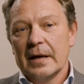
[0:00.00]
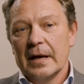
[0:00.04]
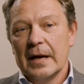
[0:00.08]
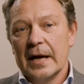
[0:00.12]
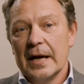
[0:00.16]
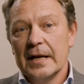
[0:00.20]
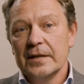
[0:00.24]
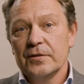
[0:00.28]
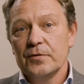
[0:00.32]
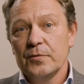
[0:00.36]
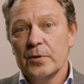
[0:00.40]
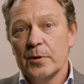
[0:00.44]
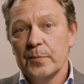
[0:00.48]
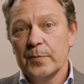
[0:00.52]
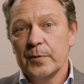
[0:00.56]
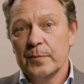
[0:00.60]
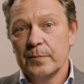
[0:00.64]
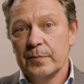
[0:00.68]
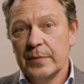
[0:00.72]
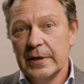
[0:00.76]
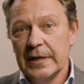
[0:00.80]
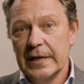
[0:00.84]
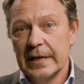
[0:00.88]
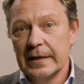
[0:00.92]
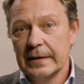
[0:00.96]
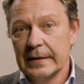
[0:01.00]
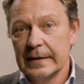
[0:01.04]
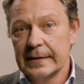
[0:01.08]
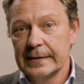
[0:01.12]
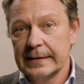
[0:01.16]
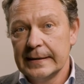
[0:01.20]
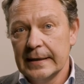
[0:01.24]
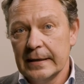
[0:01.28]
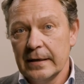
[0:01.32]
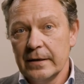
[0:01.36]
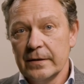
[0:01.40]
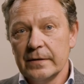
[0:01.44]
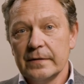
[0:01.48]
Antwerp being the
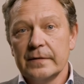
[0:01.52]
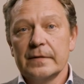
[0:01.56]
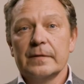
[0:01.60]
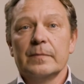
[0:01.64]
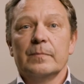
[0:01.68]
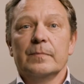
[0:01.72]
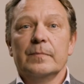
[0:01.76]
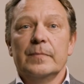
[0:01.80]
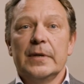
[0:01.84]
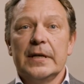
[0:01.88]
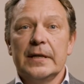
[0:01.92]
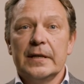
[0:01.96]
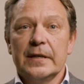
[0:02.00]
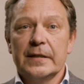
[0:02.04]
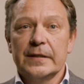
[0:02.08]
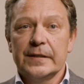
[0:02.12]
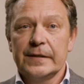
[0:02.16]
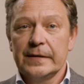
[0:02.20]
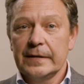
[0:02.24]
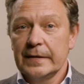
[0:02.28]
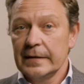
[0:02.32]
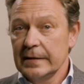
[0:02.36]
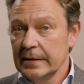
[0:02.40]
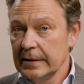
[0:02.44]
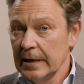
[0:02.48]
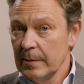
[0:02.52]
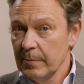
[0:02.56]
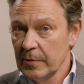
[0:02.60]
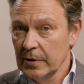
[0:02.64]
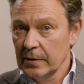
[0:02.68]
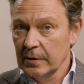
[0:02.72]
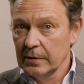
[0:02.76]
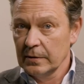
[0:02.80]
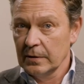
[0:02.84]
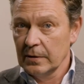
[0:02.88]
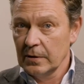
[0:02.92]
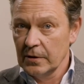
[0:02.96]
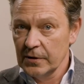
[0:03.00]
second biggest
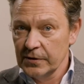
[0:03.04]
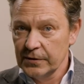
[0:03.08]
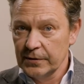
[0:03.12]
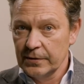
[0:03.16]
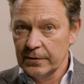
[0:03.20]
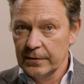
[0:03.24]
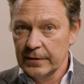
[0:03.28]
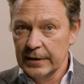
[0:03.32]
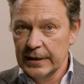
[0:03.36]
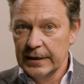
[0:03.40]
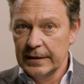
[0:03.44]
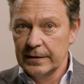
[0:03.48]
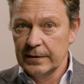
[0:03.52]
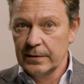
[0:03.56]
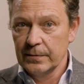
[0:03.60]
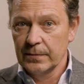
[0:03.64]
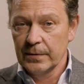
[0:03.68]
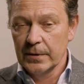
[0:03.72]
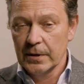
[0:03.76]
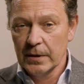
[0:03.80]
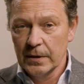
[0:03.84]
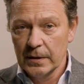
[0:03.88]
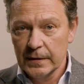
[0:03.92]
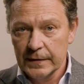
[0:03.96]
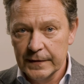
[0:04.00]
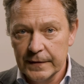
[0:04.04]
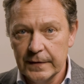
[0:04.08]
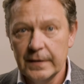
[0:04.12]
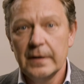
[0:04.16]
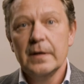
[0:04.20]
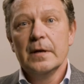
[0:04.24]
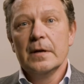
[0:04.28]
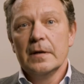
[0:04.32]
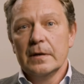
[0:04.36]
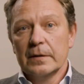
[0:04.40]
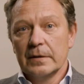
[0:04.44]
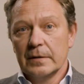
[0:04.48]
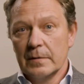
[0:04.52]
chemical cluster in the world,
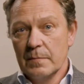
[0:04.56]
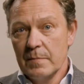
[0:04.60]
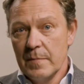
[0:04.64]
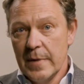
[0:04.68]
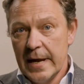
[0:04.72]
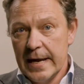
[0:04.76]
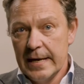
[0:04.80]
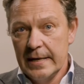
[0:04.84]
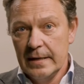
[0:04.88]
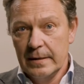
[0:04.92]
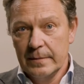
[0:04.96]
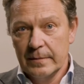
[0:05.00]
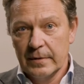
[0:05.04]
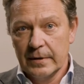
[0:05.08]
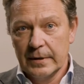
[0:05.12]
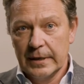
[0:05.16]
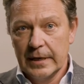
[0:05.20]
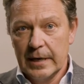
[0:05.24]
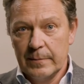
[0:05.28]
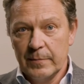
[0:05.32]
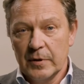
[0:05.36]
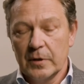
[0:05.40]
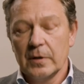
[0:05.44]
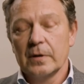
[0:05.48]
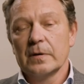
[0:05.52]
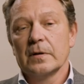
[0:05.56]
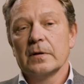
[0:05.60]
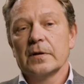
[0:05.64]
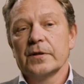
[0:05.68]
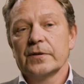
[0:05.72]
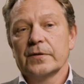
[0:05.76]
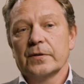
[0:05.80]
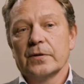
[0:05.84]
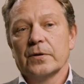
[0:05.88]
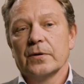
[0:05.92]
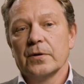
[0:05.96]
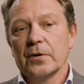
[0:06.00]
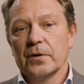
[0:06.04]
the main chemical
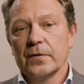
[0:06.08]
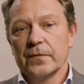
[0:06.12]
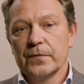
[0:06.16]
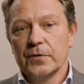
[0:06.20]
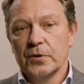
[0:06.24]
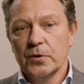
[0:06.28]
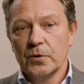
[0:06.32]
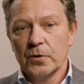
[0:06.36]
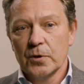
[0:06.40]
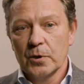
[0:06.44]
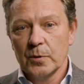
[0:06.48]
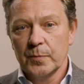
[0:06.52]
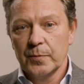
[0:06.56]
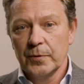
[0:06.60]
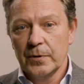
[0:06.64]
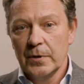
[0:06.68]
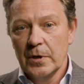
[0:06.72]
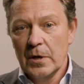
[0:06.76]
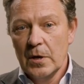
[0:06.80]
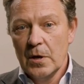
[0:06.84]
cluster of Europe,